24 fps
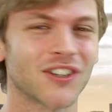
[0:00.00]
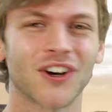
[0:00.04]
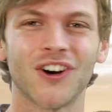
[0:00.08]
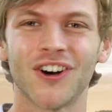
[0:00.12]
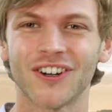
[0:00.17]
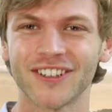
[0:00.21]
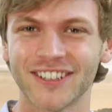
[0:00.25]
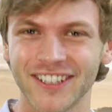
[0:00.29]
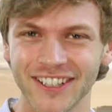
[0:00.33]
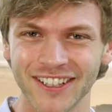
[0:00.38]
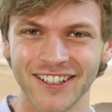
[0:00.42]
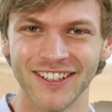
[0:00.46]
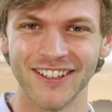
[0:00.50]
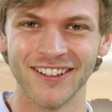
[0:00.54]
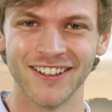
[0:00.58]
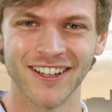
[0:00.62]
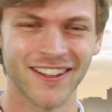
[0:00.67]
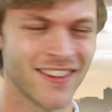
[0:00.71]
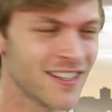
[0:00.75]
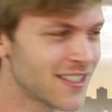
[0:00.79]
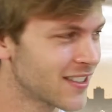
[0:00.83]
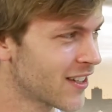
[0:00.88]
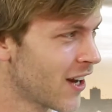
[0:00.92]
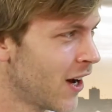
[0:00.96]
Tranquille. And
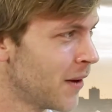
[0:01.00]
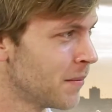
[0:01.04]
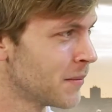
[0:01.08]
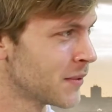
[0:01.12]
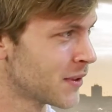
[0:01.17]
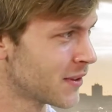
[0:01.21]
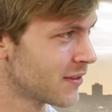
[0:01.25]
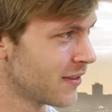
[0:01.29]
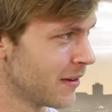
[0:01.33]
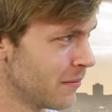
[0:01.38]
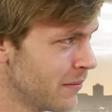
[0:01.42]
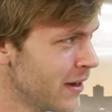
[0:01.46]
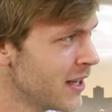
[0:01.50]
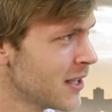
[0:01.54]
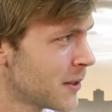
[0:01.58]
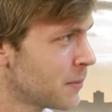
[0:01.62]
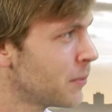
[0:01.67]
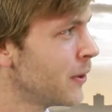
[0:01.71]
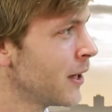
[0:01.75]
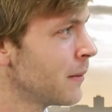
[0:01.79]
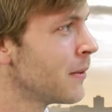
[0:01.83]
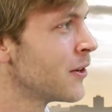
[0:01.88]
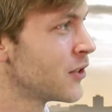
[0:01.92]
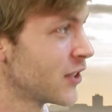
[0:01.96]
it means
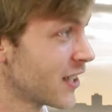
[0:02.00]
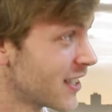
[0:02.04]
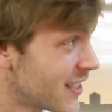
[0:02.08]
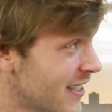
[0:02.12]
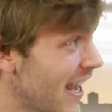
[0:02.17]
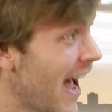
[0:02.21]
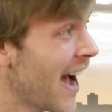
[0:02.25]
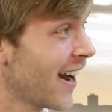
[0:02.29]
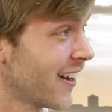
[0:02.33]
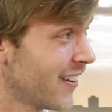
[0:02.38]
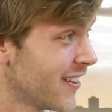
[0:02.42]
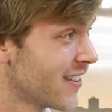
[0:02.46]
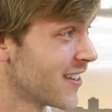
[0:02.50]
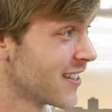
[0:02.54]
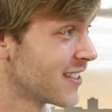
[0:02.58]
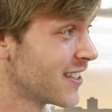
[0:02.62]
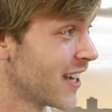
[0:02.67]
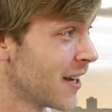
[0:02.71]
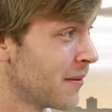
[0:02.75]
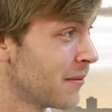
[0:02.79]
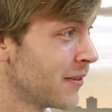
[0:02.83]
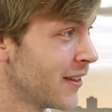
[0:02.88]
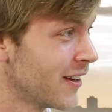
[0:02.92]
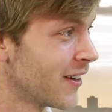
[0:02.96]
pretty much exactly the
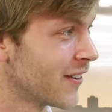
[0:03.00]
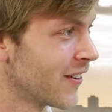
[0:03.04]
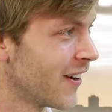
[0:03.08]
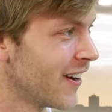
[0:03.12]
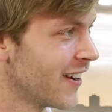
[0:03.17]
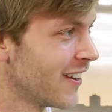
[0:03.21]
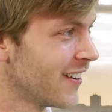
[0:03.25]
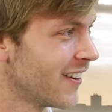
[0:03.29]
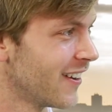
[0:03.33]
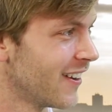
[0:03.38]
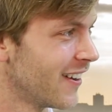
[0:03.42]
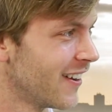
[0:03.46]
same thing, right?